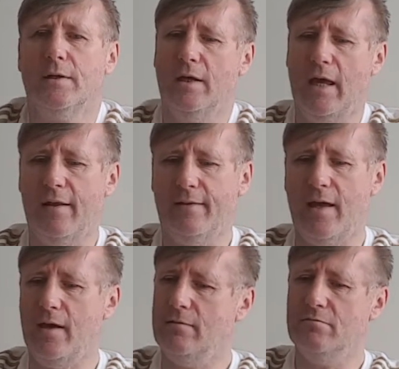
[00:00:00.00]
I get
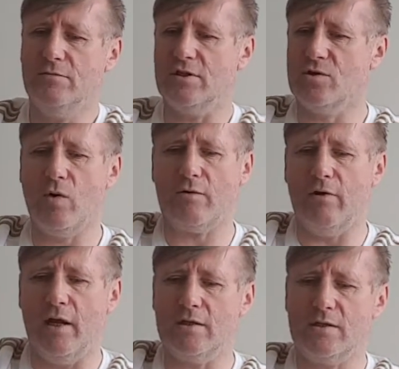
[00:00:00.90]
there, just quick
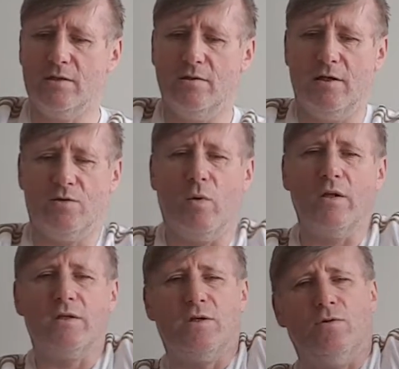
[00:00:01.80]
release, it's
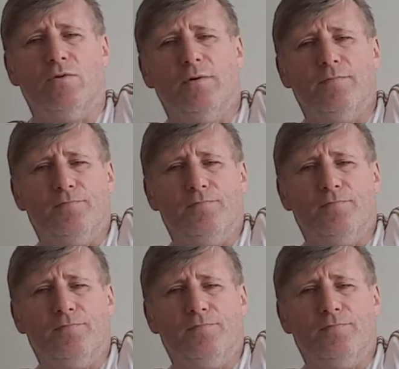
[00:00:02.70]
1, 2,